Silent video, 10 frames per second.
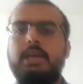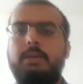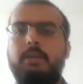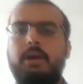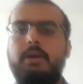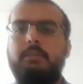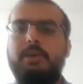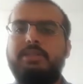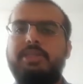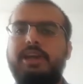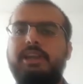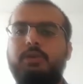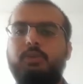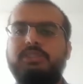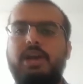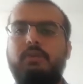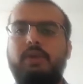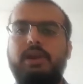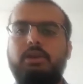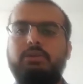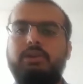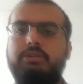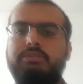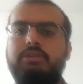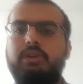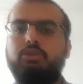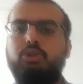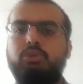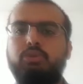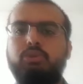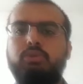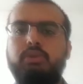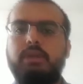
But then it was that run out of Joe Root